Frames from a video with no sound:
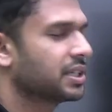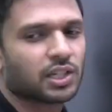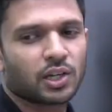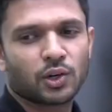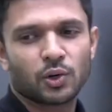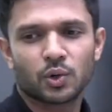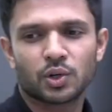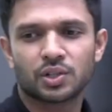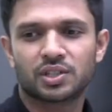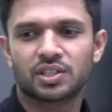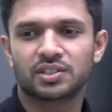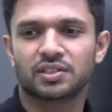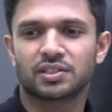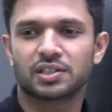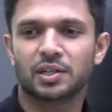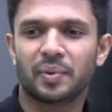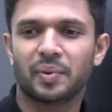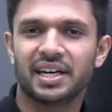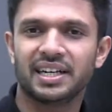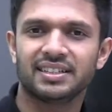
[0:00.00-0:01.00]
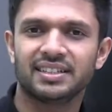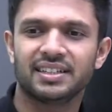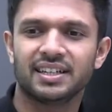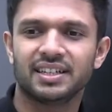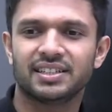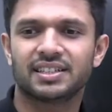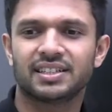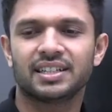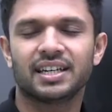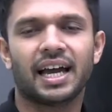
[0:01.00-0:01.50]
Vachalok, this is a Menti
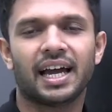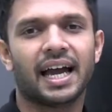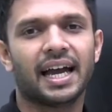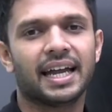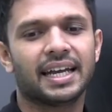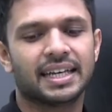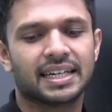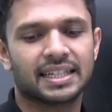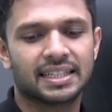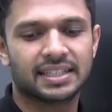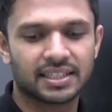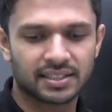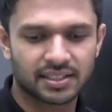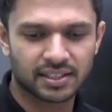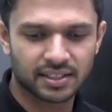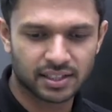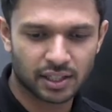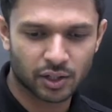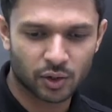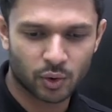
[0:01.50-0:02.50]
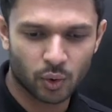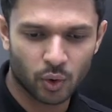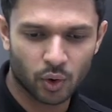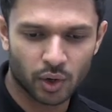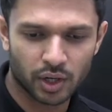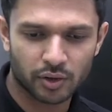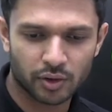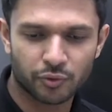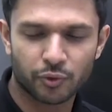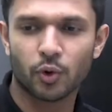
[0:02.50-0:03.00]
session, and this is the
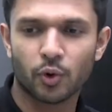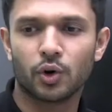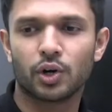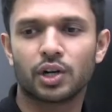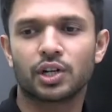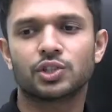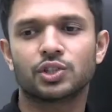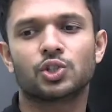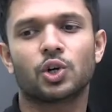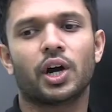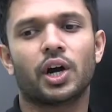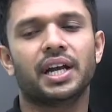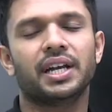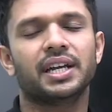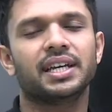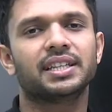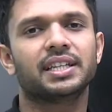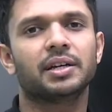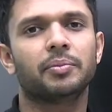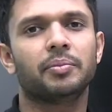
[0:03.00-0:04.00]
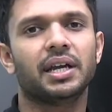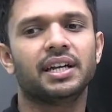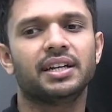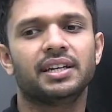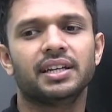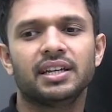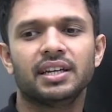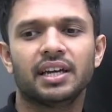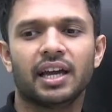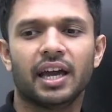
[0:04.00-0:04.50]
code for joining the
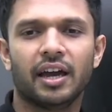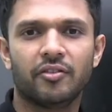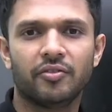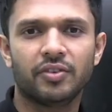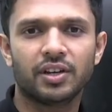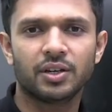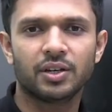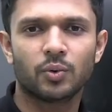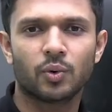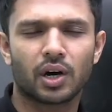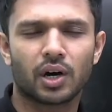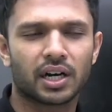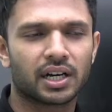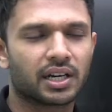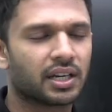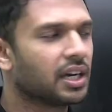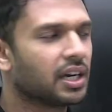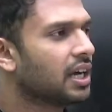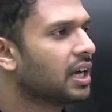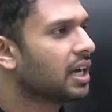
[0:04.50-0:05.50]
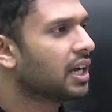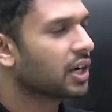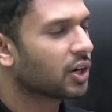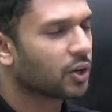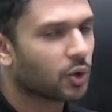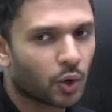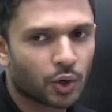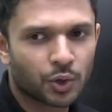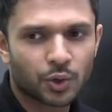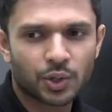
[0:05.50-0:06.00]
Menti, everyone.
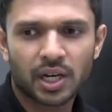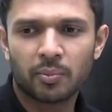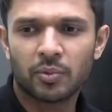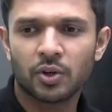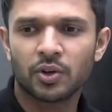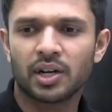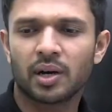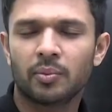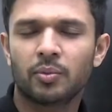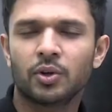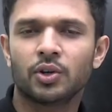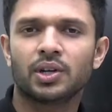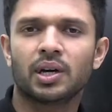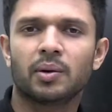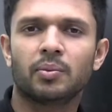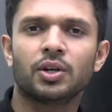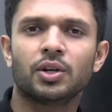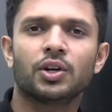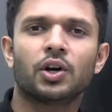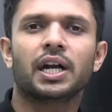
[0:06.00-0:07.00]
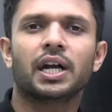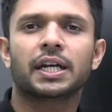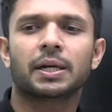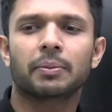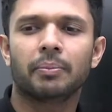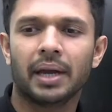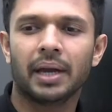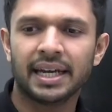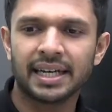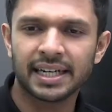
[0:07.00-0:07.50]
Go to
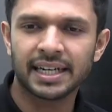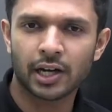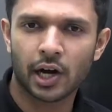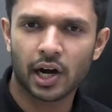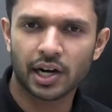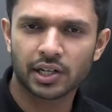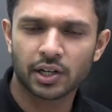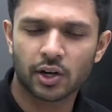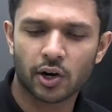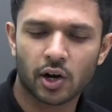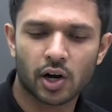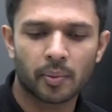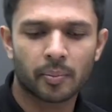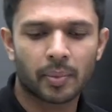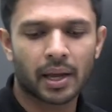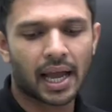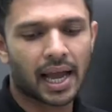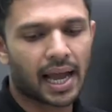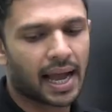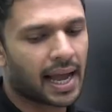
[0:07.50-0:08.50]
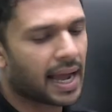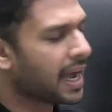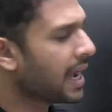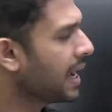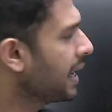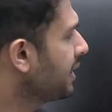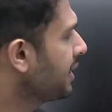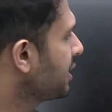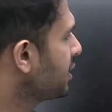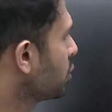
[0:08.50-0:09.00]
www.menti.com
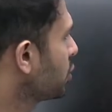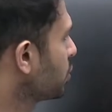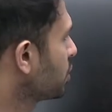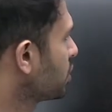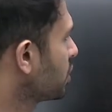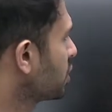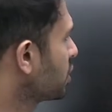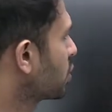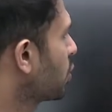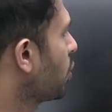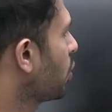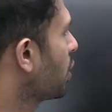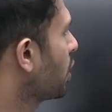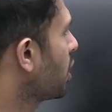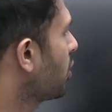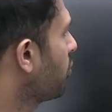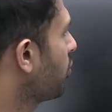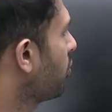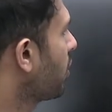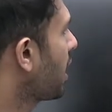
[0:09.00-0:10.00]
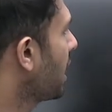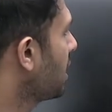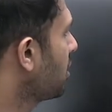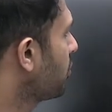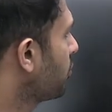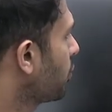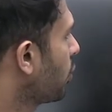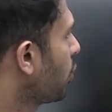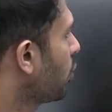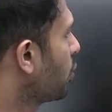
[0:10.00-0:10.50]
and use this code of
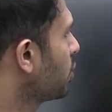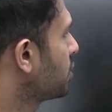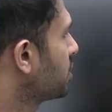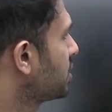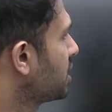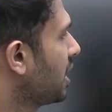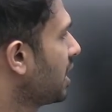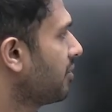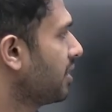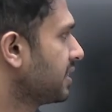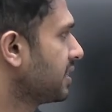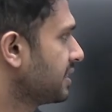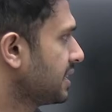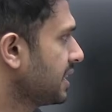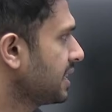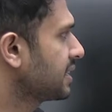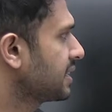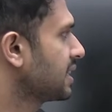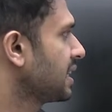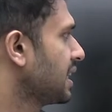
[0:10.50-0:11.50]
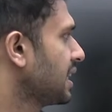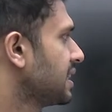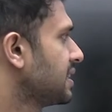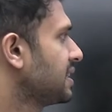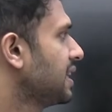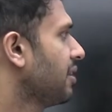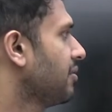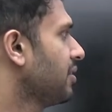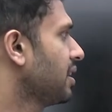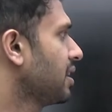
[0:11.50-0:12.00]

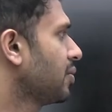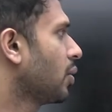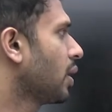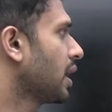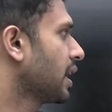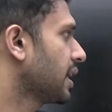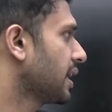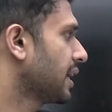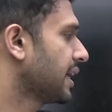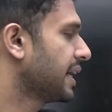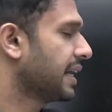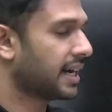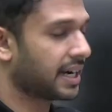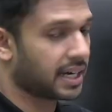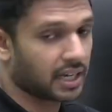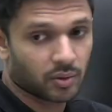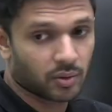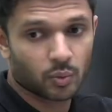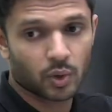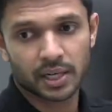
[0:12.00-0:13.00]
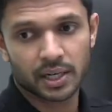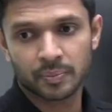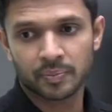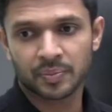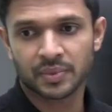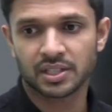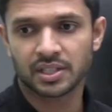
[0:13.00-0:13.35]
5467691.